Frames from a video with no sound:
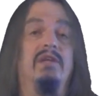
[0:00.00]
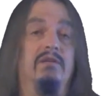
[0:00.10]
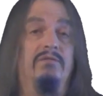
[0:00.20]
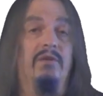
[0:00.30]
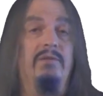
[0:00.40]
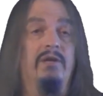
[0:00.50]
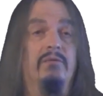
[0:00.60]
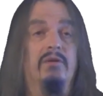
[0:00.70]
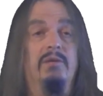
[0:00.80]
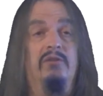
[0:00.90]
think of from that
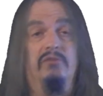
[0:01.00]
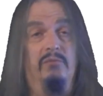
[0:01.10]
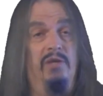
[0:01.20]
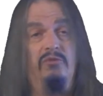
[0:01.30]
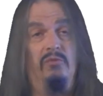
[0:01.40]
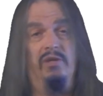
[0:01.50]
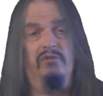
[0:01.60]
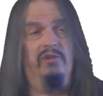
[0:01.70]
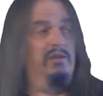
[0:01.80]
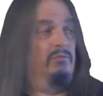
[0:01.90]
order, because the rest went
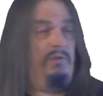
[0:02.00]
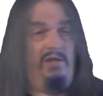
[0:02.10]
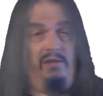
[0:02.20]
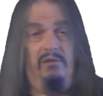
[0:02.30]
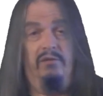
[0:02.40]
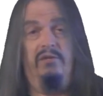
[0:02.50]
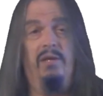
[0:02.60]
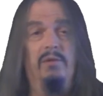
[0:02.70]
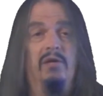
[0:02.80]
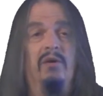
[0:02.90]
extinct a really long
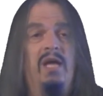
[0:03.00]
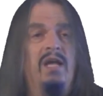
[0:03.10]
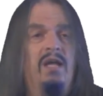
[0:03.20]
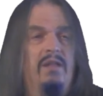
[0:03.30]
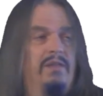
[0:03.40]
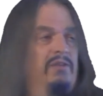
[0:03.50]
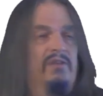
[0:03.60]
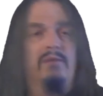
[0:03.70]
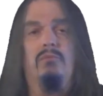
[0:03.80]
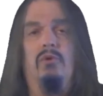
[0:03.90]
time ago. Things
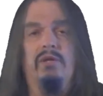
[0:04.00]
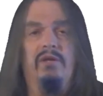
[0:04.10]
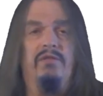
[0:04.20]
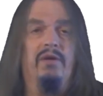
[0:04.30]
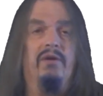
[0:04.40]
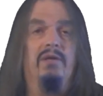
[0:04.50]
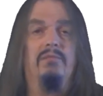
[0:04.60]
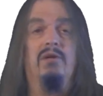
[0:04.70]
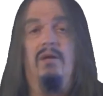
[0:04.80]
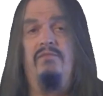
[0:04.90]
like
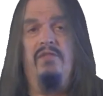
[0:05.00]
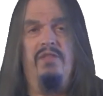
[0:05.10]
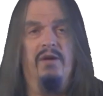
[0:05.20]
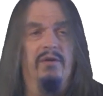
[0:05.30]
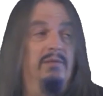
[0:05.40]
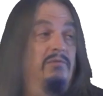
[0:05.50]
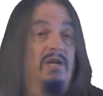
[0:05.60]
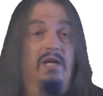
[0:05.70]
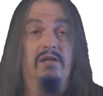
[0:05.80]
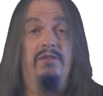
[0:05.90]
Moeritherium, Gomphotherium,
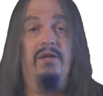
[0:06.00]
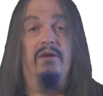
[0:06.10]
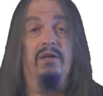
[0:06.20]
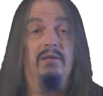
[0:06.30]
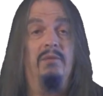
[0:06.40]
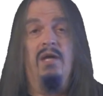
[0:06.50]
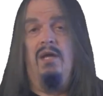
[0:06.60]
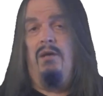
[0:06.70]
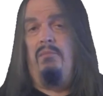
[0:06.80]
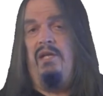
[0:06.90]
Dinotherium,
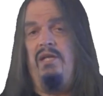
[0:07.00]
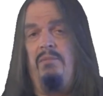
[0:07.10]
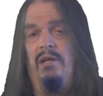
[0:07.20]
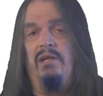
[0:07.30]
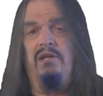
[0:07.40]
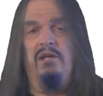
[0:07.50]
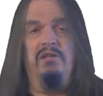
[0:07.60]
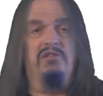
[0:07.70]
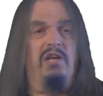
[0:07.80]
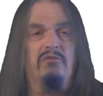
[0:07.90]

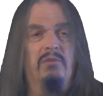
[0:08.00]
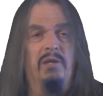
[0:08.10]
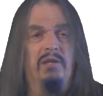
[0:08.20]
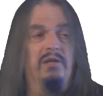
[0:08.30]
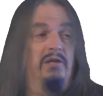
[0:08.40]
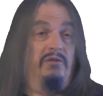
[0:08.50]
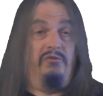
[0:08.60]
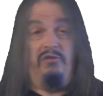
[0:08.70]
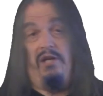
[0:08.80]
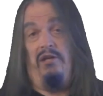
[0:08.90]
Platybelodon, Tetrabelodon,
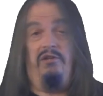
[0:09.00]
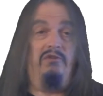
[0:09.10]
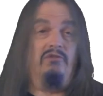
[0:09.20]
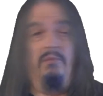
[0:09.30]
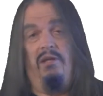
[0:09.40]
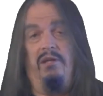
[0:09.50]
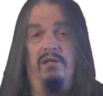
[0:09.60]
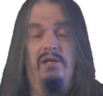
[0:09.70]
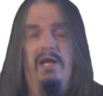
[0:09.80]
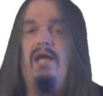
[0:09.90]

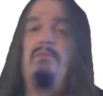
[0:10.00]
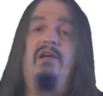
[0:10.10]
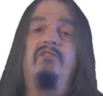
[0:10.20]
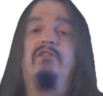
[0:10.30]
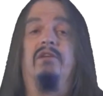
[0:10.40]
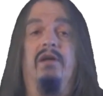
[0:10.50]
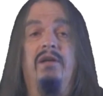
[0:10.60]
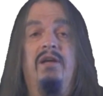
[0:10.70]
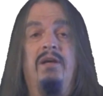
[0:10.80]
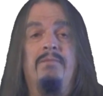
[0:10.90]
Stegotetrabelodon, and Mastodon.
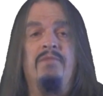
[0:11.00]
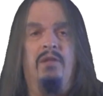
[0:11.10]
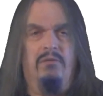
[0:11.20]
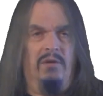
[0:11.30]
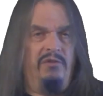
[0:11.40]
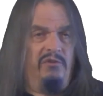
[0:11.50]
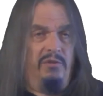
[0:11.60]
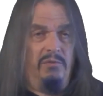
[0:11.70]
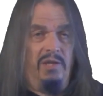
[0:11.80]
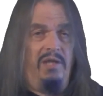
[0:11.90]
They're
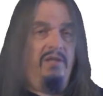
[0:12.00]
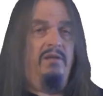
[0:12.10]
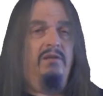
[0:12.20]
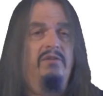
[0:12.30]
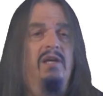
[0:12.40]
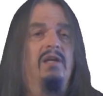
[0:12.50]
obviously related to